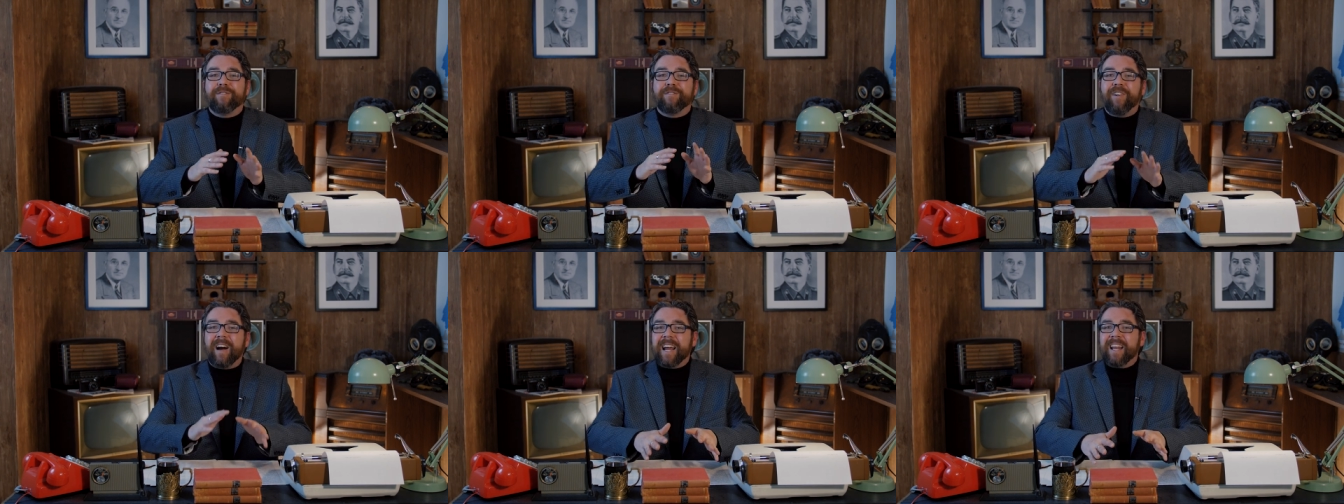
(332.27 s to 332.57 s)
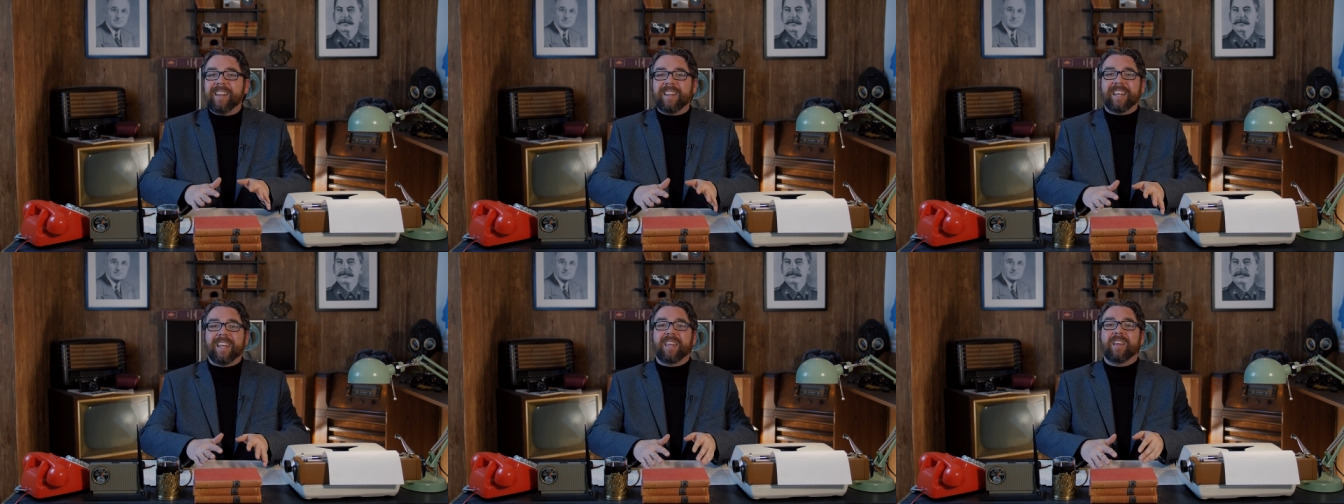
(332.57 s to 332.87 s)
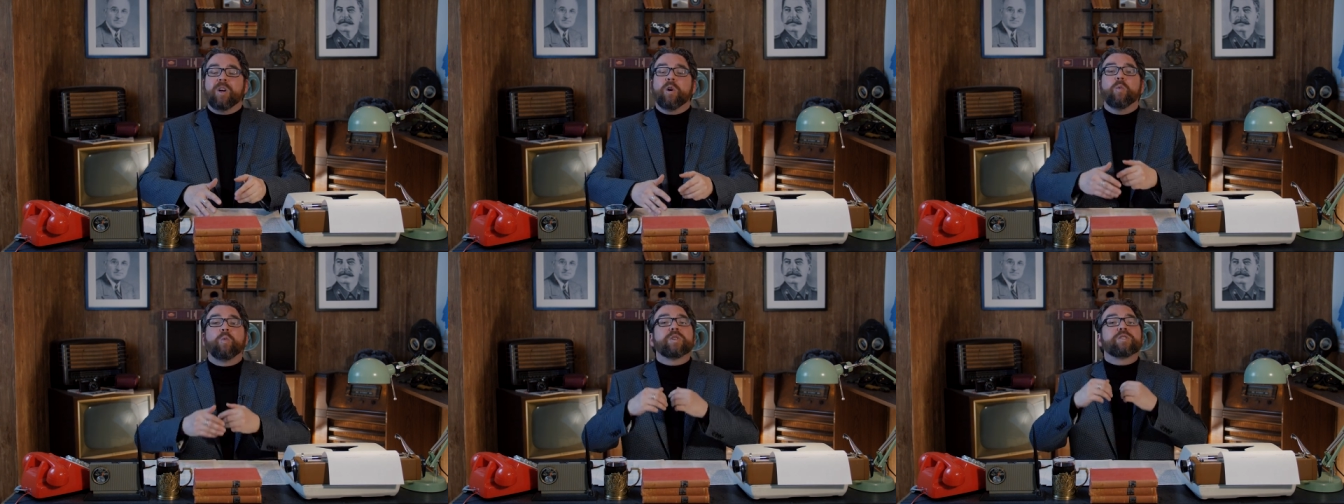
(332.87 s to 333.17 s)

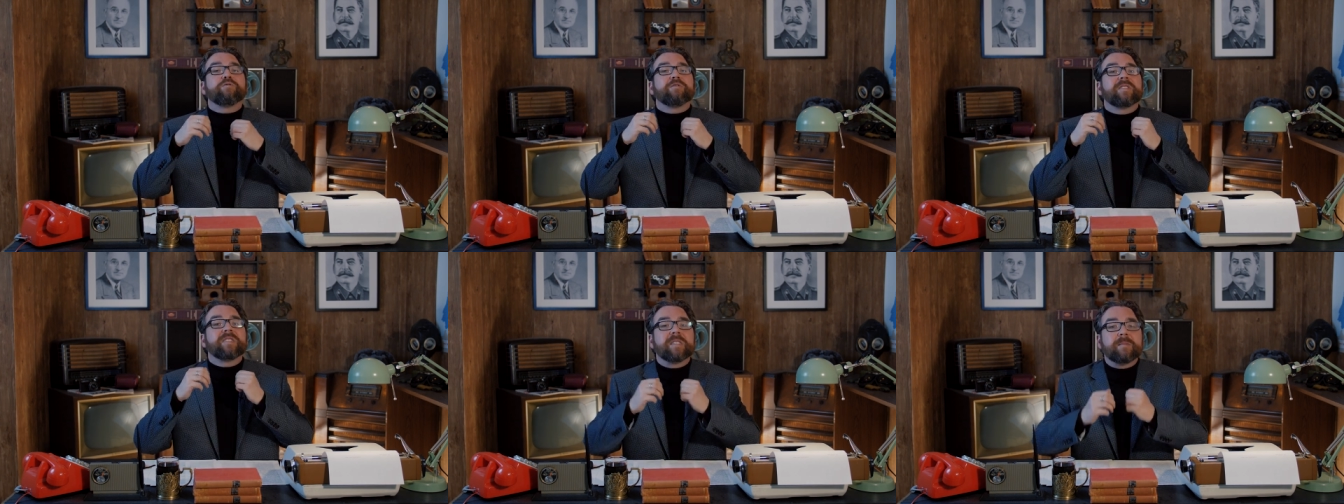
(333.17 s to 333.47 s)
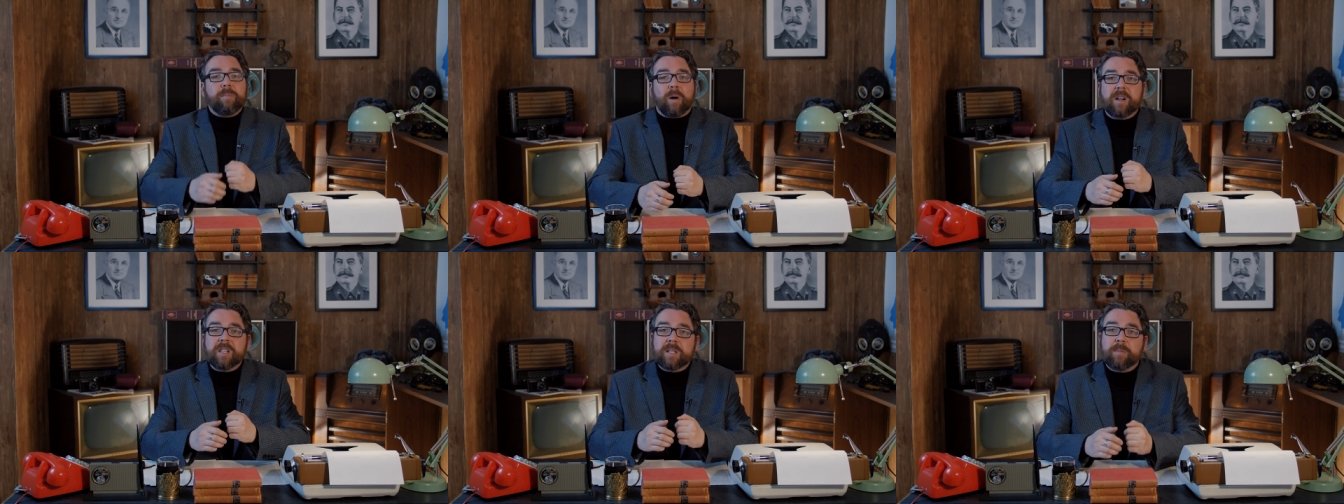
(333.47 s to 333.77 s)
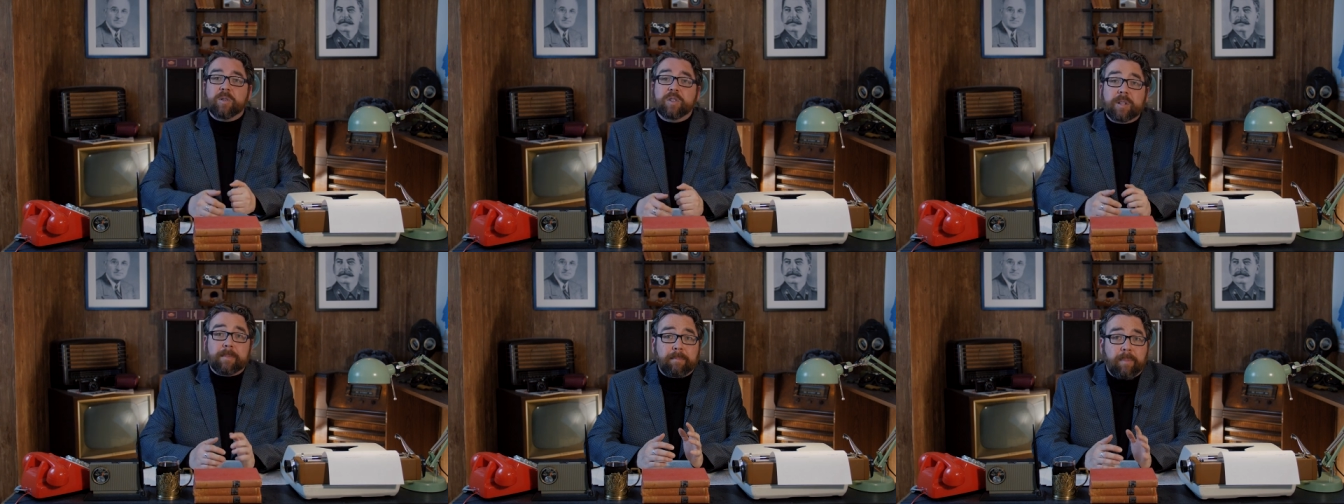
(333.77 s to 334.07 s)
vitally, was
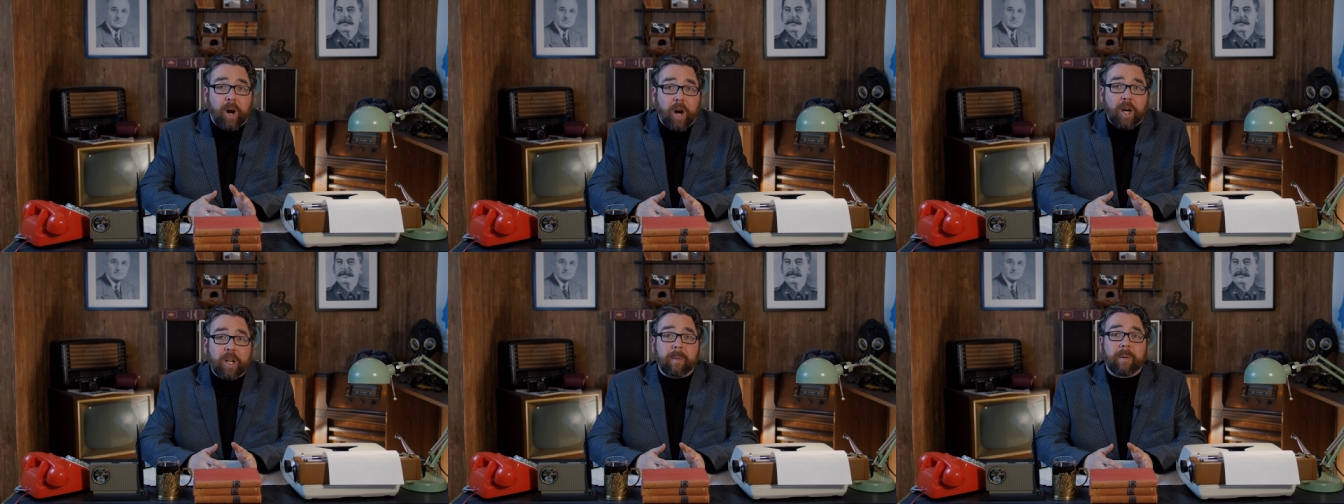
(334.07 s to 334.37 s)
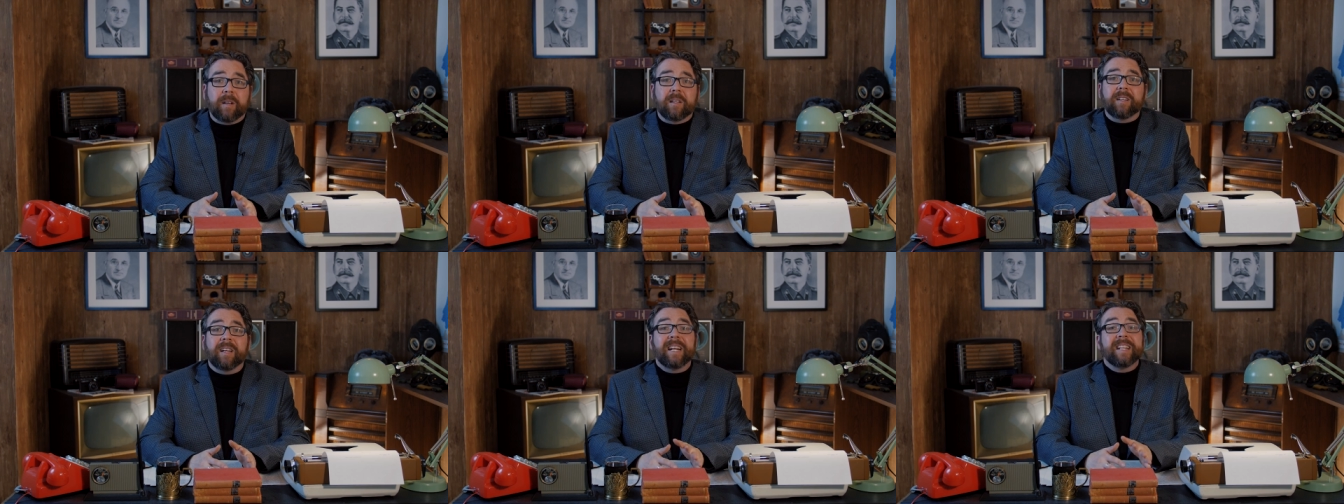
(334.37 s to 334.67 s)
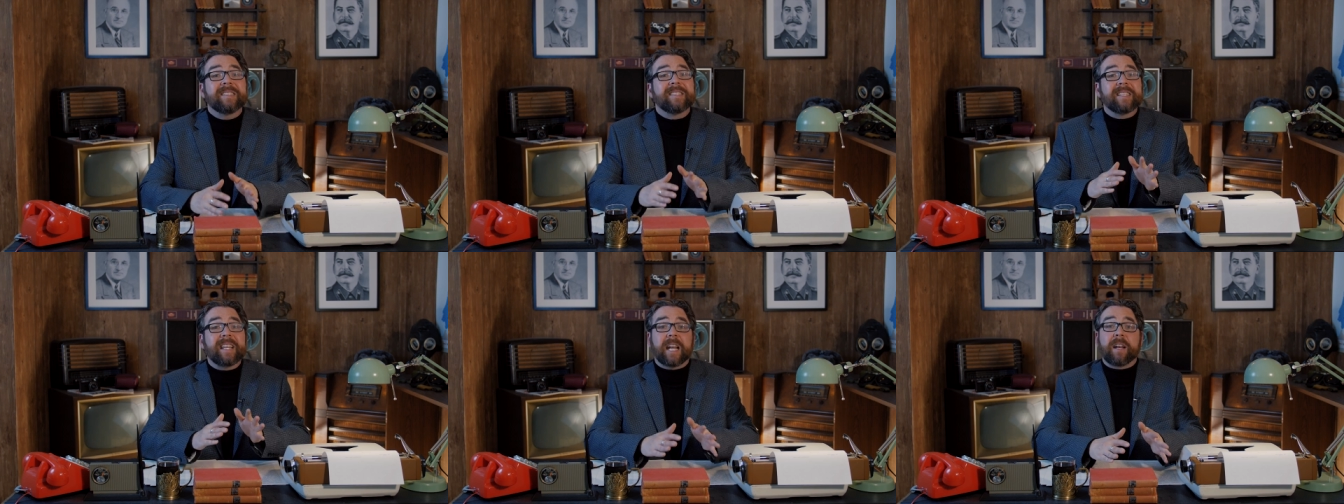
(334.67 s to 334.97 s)
responsible to Parliament
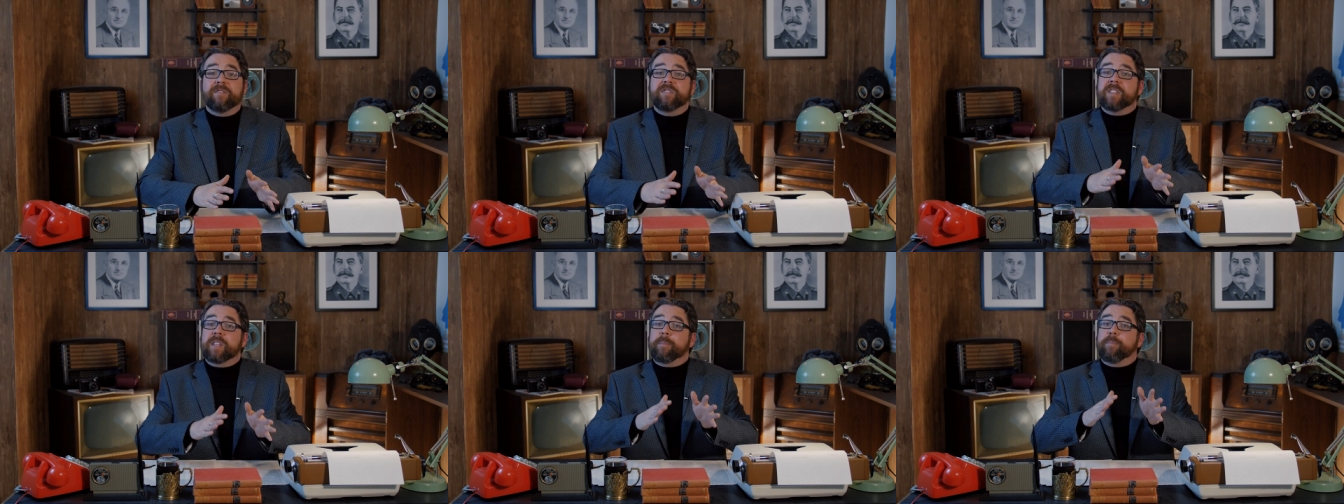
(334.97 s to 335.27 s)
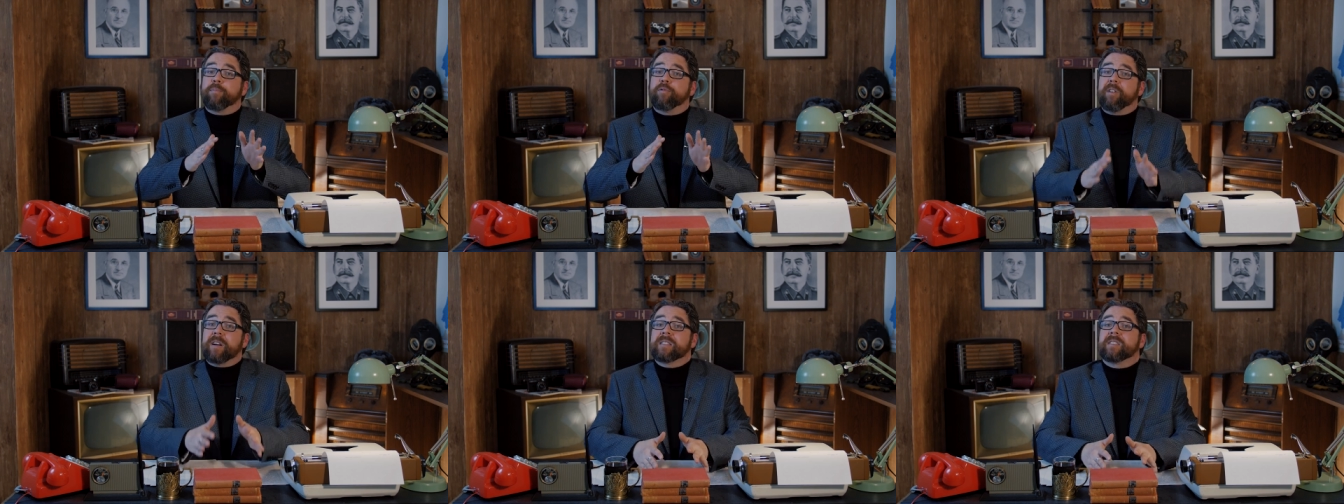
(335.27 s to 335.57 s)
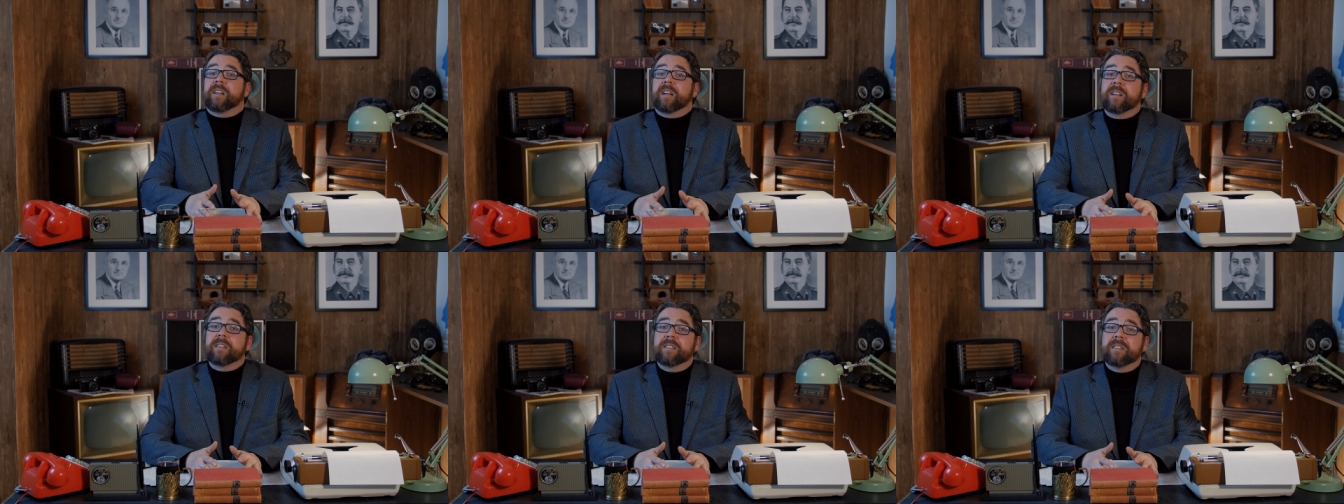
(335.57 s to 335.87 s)
instead of to the
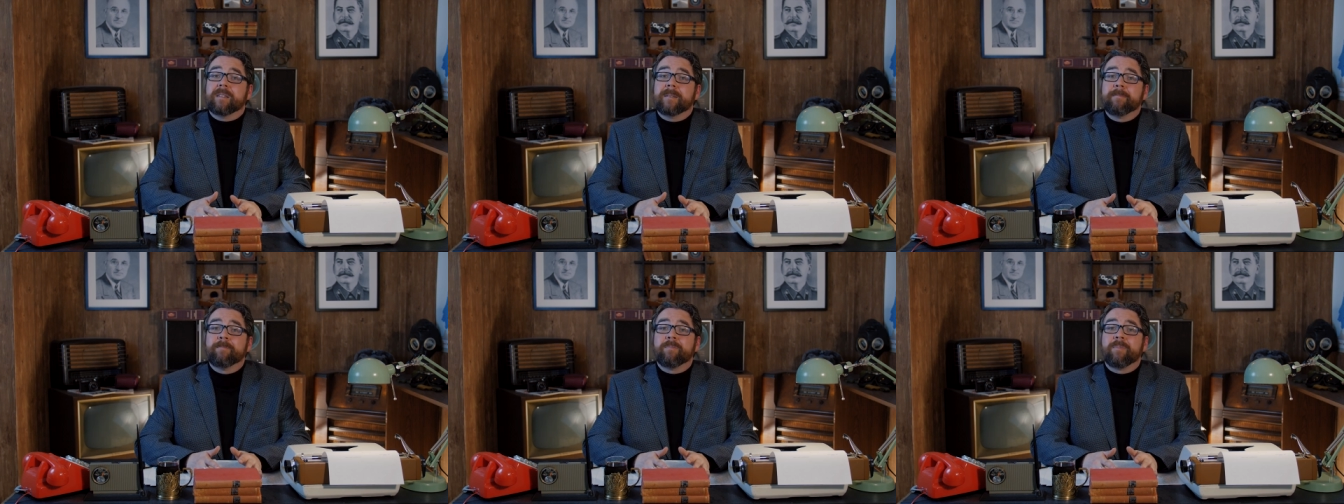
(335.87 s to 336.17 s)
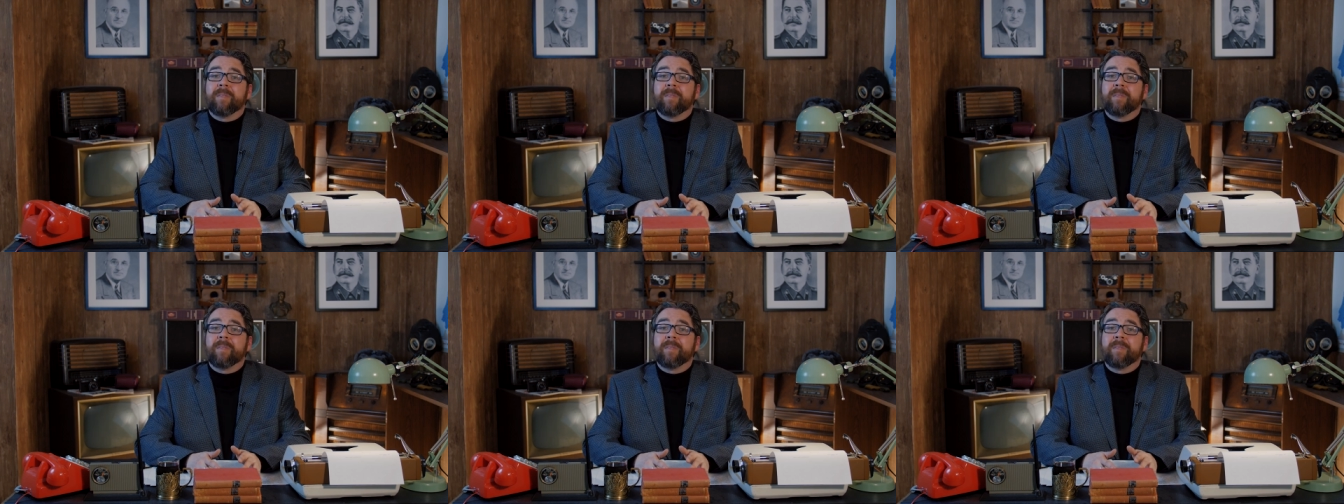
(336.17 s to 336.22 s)
President.